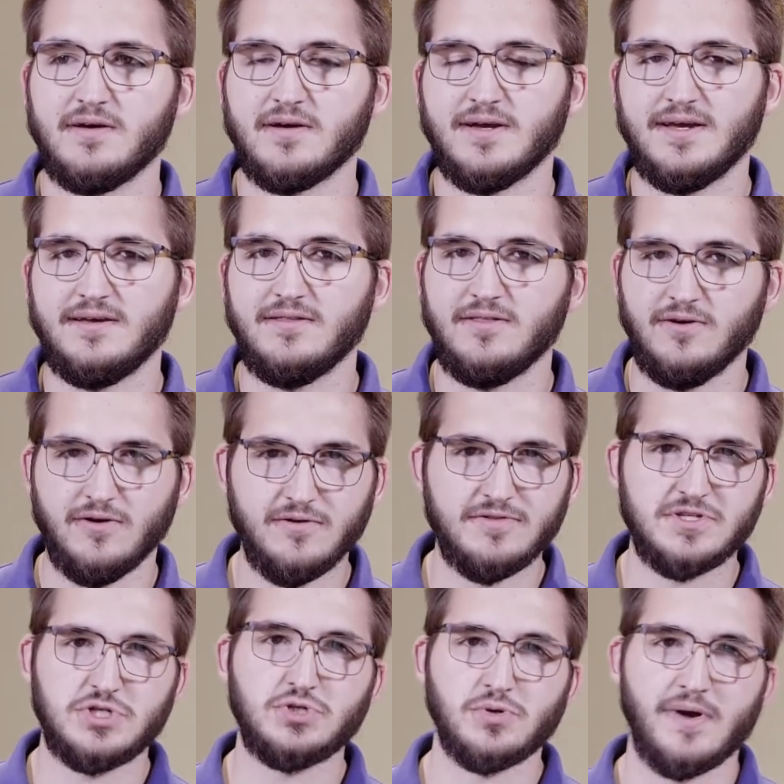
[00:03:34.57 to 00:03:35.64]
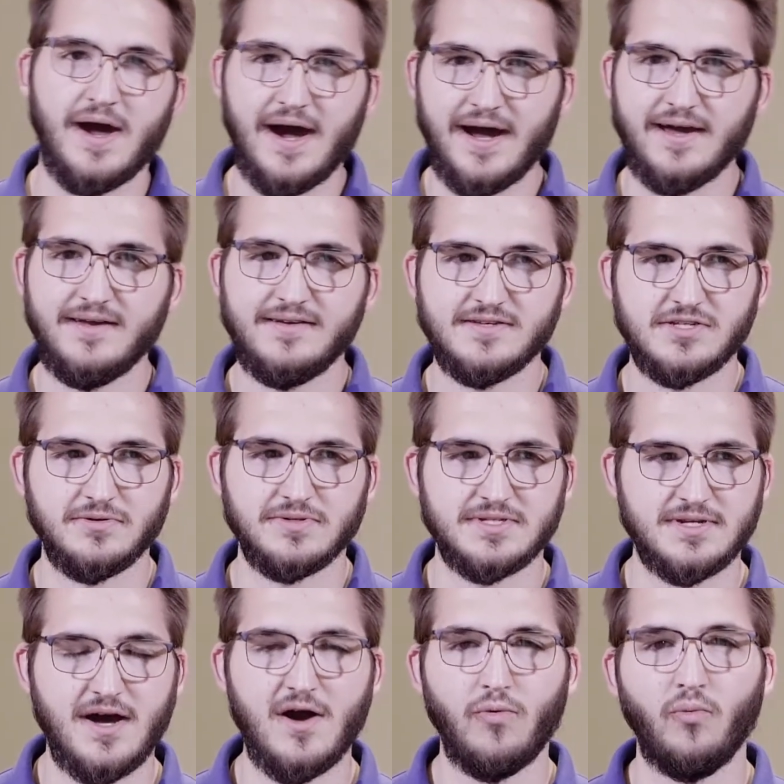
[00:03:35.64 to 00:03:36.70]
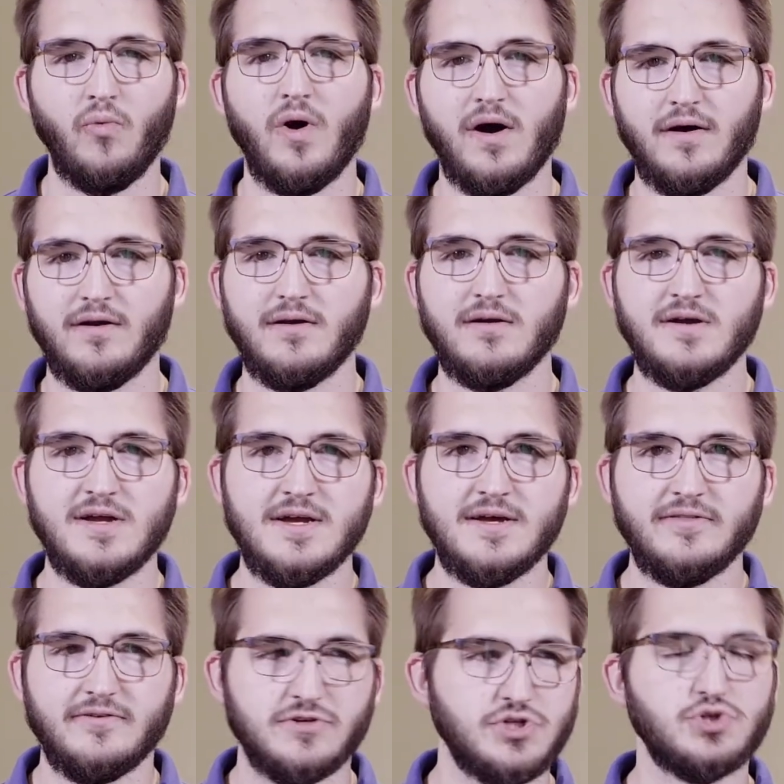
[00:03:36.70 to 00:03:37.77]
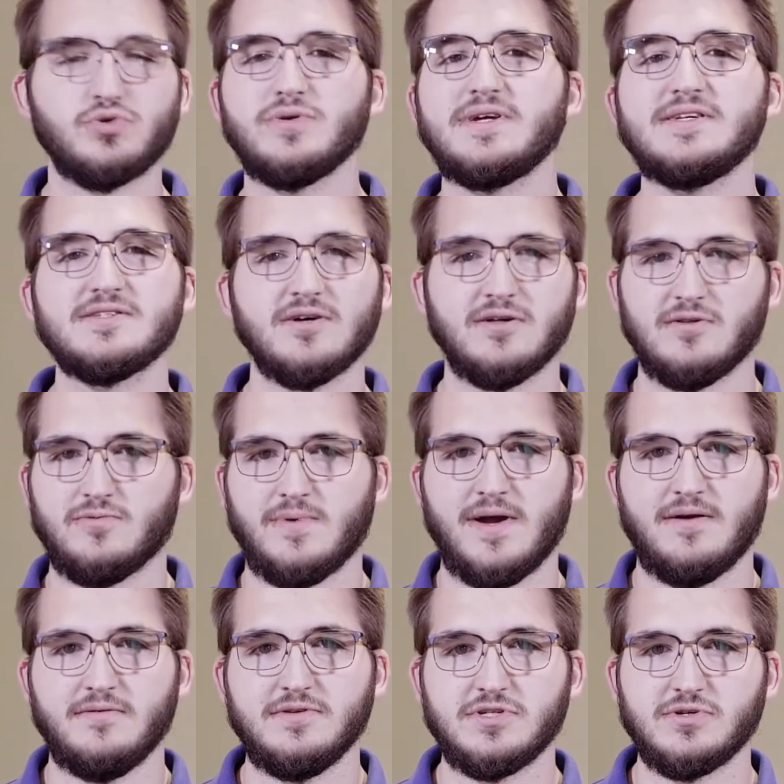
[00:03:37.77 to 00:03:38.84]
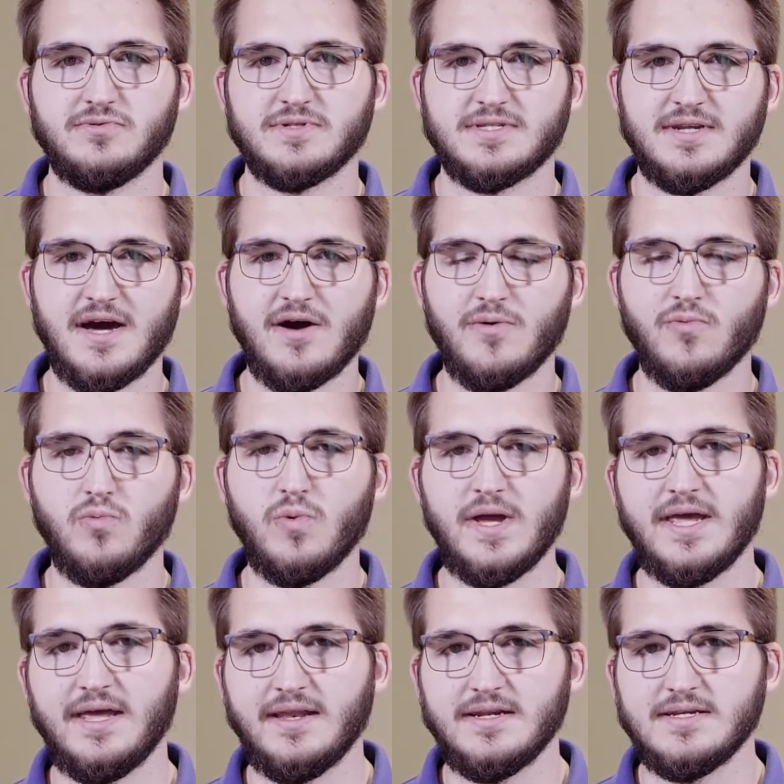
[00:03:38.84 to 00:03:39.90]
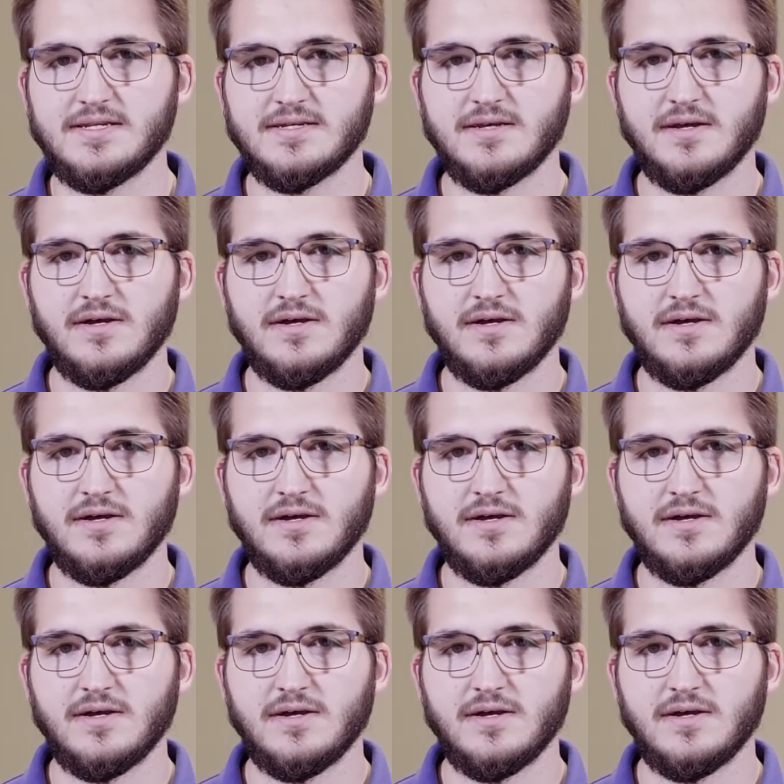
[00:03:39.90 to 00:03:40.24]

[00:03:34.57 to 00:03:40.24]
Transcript: Okay, the earth's dry, so it's not water. There's trees all around, so it's not wind.